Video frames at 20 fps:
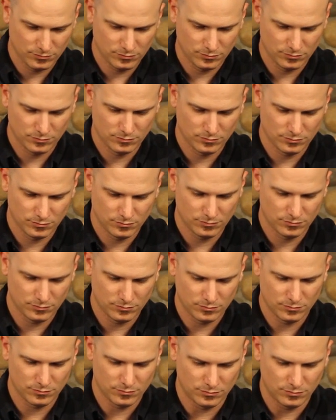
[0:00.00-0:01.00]

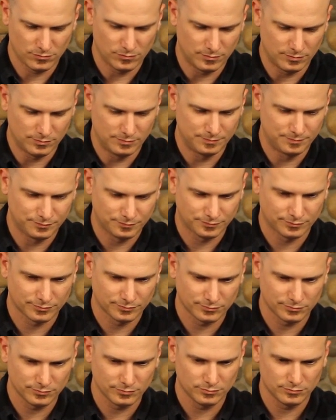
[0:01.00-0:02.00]

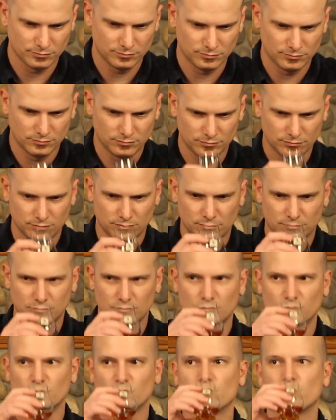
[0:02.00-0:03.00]

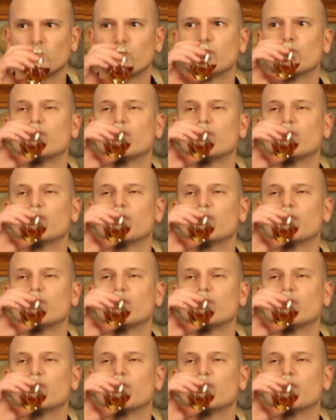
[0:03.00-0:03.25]
[no speech]